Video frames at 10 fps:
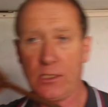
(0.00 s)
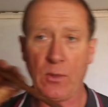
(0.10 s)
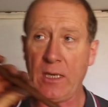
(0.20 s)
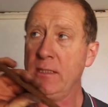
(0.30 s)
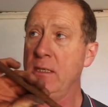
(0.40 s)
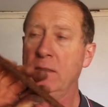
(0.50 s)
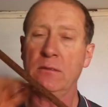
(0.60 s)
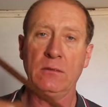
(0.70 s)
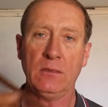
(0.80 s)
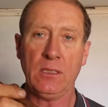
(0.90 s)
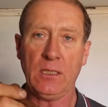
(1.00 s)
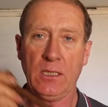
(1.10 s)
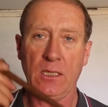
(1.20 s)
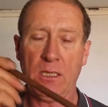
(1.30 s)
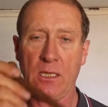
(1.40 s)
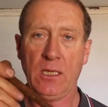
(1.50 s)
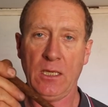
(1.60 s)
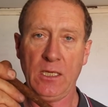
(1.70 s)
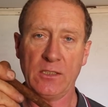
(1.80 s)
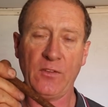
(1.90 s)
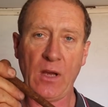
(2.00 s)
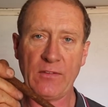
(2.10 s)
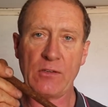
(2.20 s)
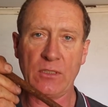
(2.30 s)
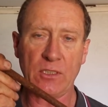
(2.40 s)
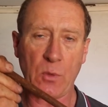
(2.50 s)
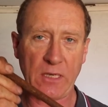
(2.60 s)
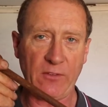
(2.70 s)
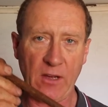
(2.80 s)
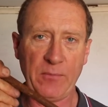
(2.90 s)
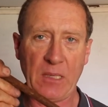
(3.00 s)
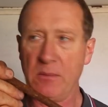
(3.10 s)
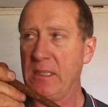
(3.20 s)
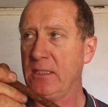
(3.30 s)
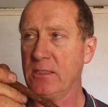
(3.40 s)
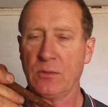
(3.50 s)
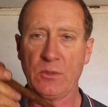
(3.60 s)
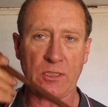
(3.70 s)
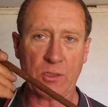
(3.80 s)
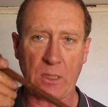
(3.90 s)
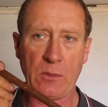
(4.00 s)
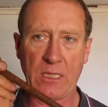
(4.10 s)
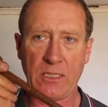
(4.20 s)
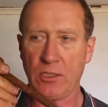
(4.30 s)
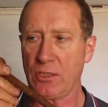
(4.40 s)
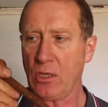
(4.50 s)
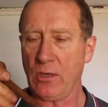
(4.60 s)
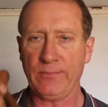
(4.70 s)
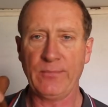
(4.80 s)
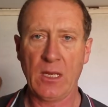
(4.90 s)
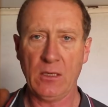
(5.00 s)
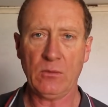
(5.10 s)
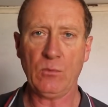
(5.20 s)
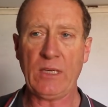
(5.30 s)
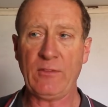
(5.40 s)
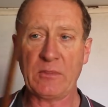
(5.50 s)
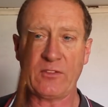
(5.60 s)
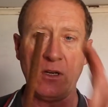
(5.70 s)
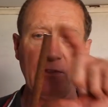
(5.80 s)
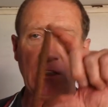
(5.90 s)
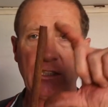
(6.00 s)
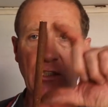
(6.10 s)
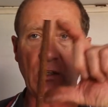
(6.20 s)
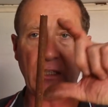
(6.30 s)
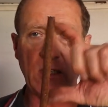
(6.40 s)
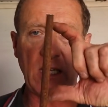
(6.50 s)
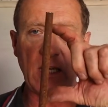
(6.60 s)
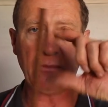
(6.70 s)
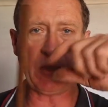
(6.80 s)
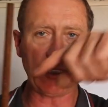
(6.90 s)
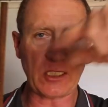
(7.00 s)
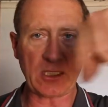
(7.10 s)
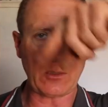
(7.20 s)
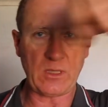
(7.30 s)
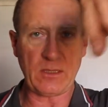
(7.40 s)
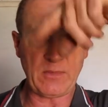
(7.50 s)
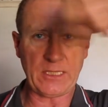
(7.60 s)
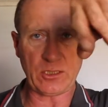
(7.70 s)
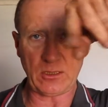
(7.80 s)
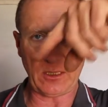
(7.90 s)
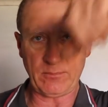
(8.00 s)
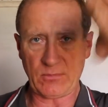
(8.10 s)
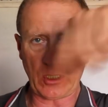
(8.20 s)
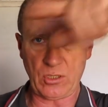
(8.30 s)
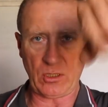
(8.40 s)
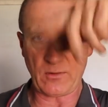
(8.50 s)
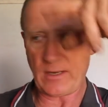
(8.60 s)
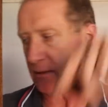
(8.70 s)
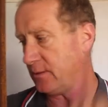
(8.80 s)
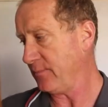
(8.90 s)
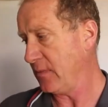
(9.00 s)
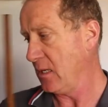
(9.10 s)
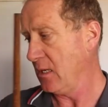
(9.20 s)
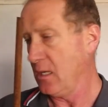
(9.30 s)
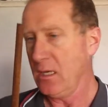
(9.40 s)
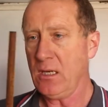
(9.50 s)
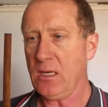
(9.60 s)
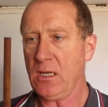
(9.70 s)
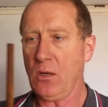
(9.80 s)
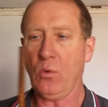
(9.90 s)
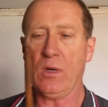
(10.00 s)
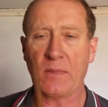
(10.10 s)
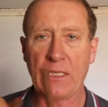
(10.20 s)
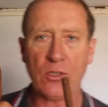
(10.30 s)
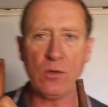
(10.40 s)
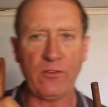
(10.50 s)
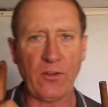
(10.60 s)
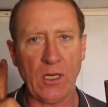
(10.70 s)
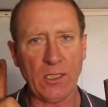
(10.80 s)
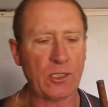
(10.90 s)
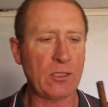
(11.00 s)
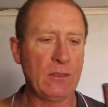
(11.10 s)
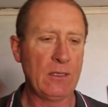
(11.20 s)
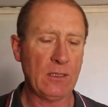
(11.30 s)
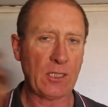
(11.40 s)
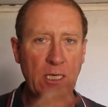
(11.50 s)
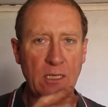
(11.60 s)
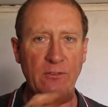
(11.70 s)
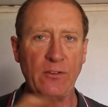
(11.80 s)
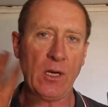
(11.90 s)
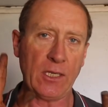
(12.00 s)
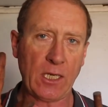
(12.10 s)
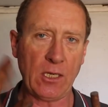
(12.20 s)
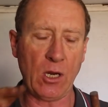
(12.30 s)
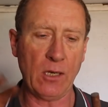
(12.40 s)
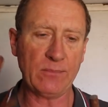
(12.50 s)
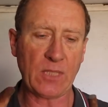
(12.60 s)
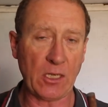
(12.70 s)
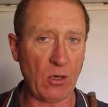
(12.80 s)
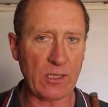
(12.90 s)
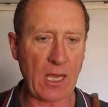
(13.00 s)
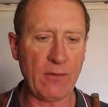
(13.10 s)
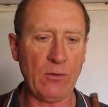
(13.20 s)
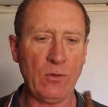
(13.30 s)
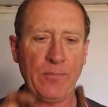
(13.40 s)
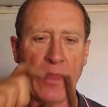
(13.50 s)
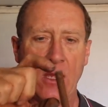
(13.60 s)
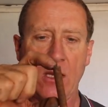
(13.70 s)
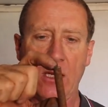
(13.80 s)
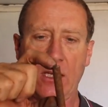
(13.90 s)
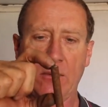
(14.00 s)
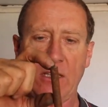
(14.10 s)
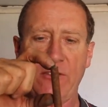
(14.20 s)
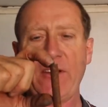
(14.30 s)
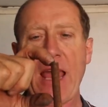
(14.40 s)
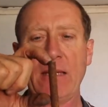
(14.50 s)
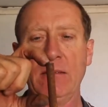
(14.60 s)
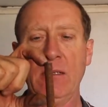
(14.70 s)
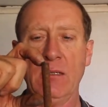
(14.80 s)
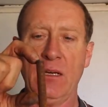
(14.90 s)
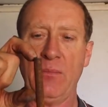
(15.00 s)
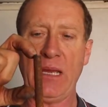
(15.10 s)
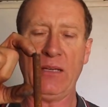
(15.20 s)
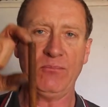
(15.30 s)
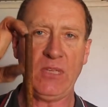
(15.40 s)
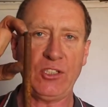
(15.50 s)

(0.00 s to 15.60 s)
this one is 525mm, which is 21 inches long. One of them's 5 inches longer than the other because that's the one that makes the curl around. All I'm going to do first, get it in the fire, get it hot, get it on the anvil, and I'm going to flatten about 1.5